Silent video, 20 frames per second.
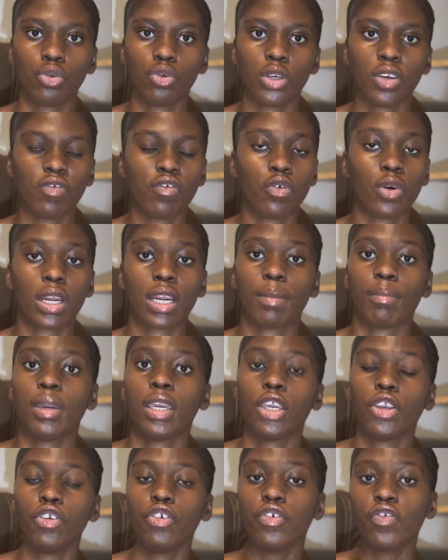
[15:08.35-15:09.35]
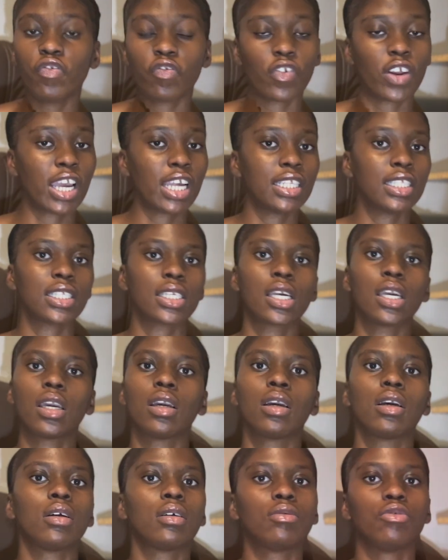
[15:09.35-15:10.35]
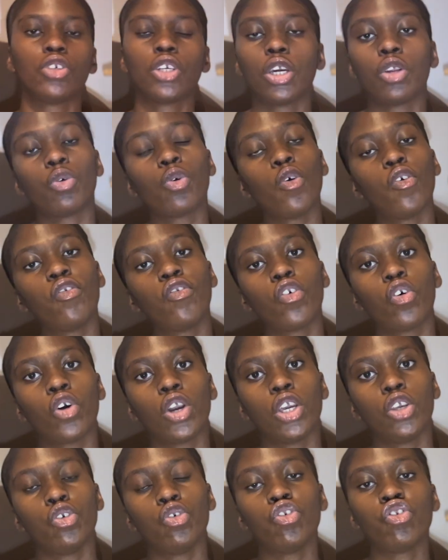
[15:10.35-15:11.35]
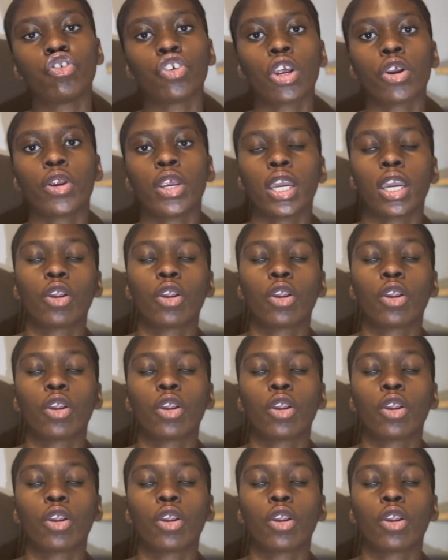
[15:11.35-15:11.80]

If you want to make new friends, you can go for a new sharing,